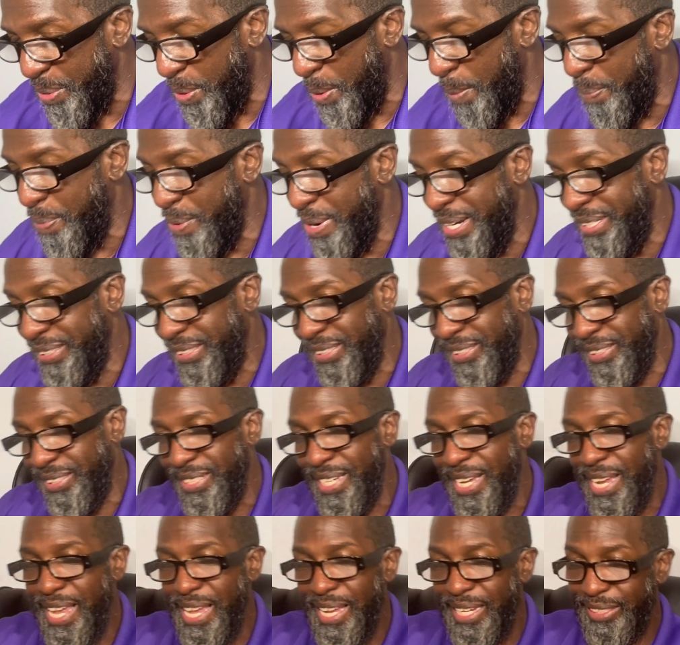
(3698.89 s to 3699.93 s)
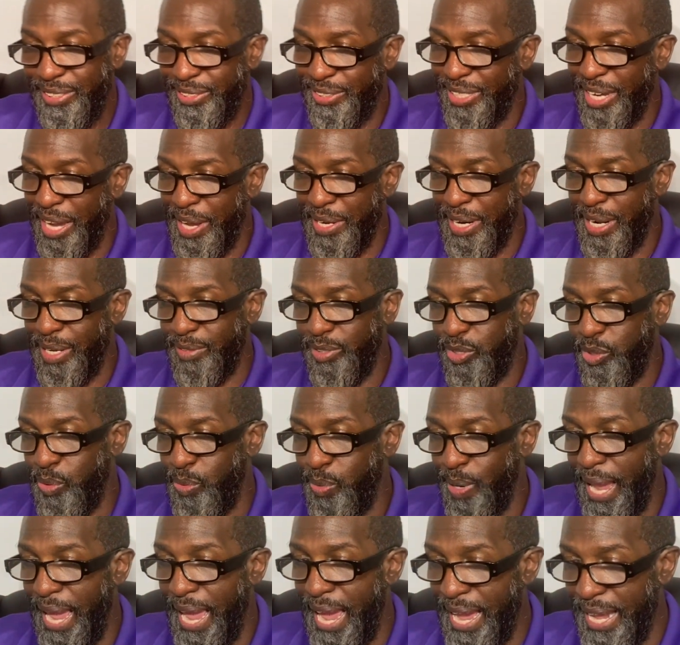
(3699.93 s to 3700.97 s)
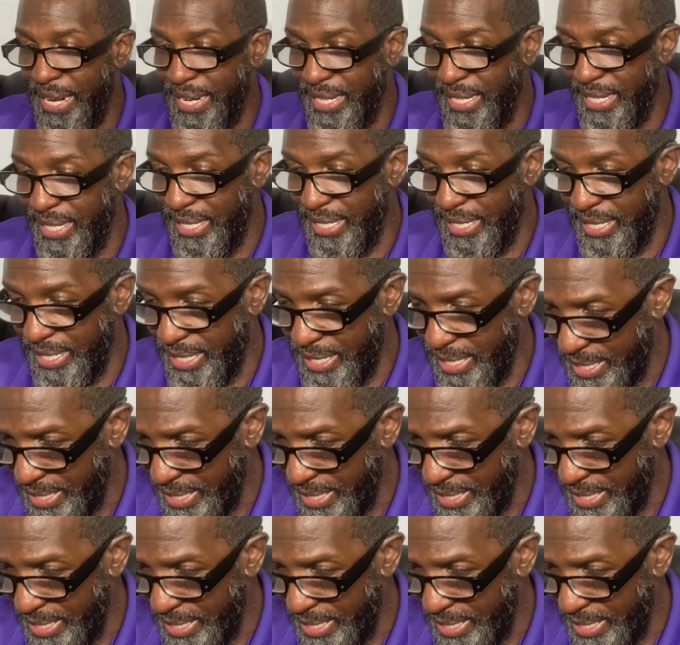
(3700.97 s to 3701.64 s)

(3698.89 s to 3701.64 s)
All praises. Shout out to Annie.